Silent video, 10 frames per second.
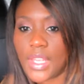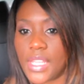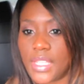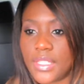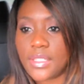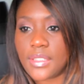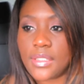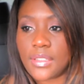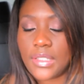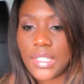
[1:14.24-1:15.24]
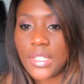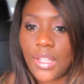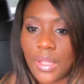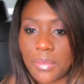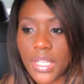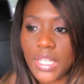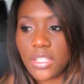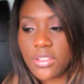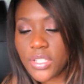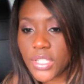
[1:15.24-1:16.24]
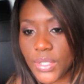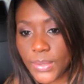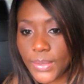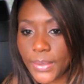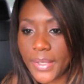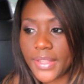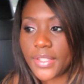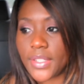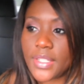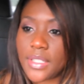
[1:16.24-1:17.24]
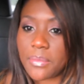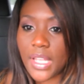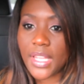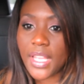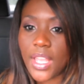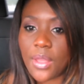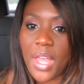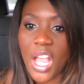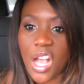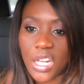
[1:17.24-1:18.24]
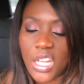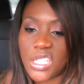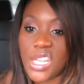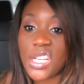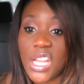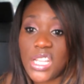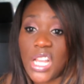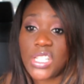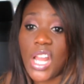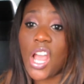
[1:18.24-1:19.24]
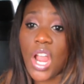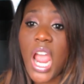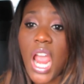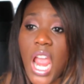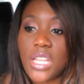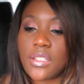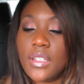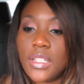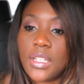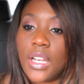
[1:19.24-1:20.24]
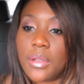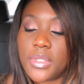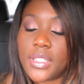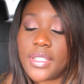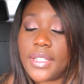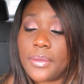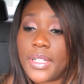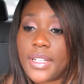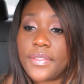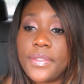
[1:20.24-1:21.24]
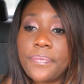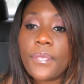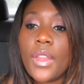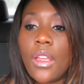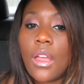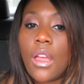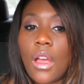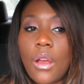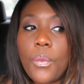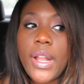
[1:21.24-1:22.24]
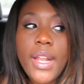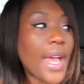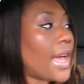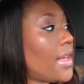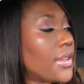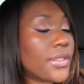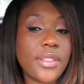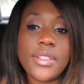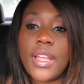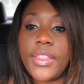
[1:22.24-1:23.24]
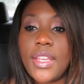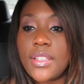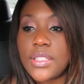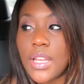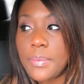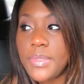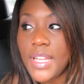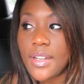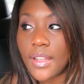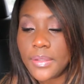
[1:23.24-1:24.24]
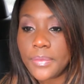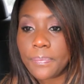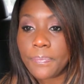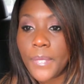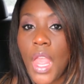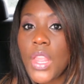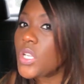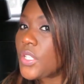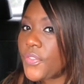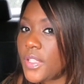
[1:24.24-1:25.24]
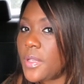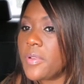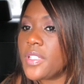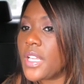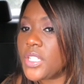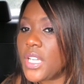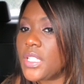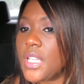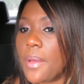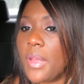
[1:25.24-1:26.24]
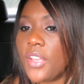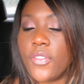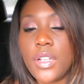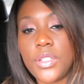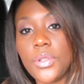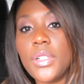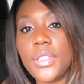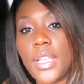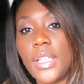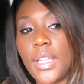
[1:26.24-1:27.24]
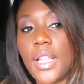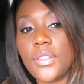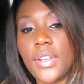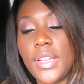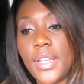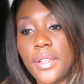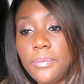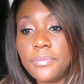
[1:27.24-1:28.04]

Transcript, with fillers: I guess I'm getting used to cooler weather because I'm not like, oh my god, it's 66 degrees. I'm just like, what What else? Nothing else to update on. There's a 50% chance that my front door is unlocked right now.